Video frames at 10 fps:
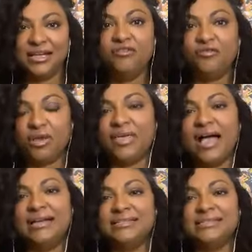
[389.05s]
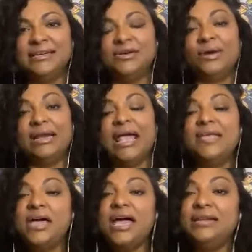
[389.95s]
for that right
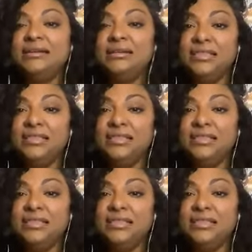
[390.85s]
and then